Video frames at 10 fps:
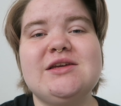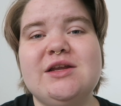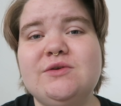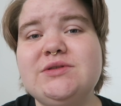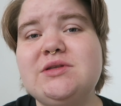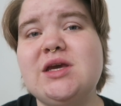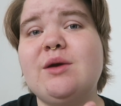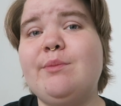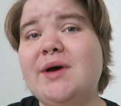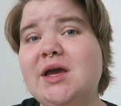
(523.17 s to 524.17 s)
and also take
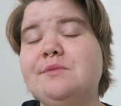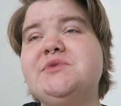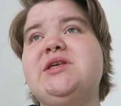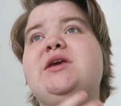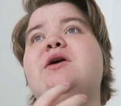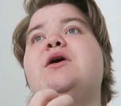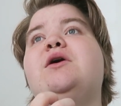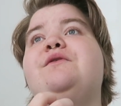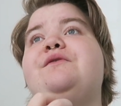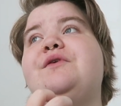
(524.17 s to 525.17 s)
a biopsy
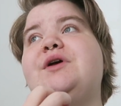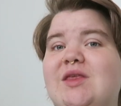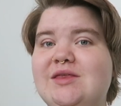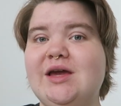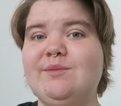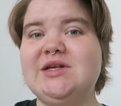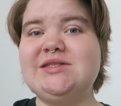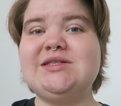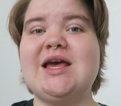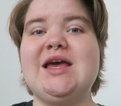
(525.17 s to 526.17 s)
of the
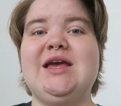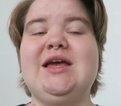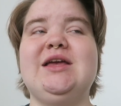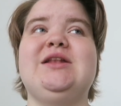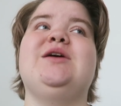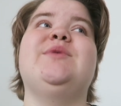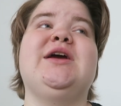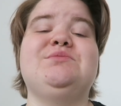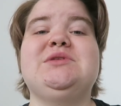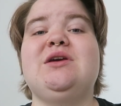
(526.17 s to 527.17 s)
thymus and a
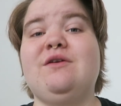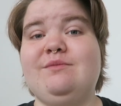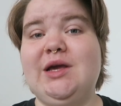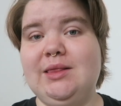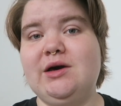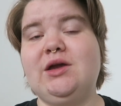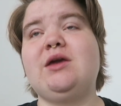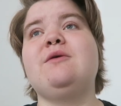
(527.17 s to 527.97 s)
biopsy of my lung.